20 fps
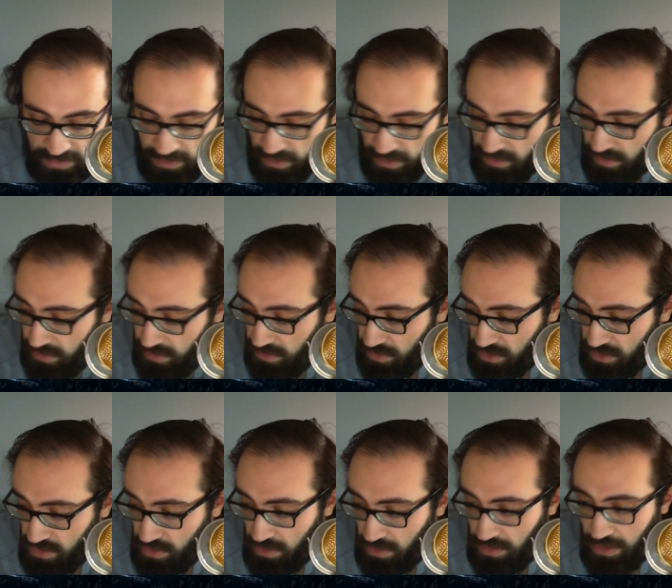I think there's
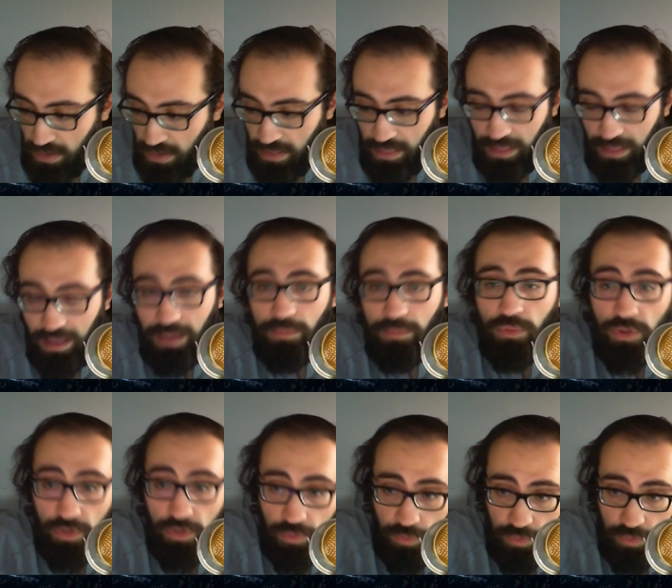still a lot more
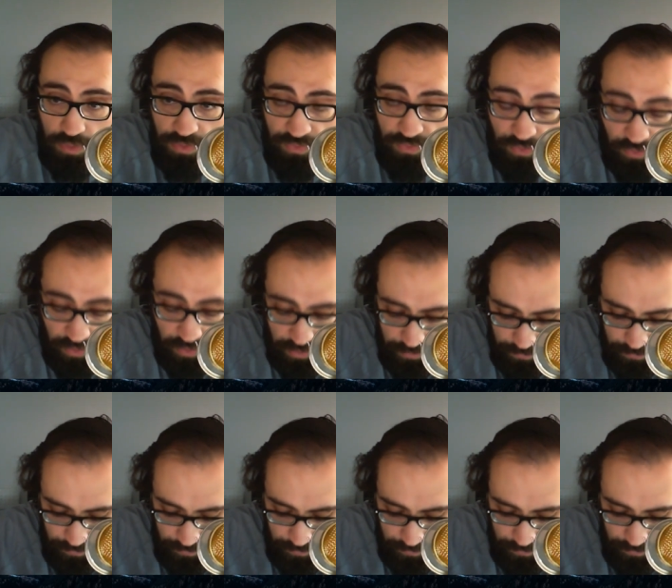growth for it.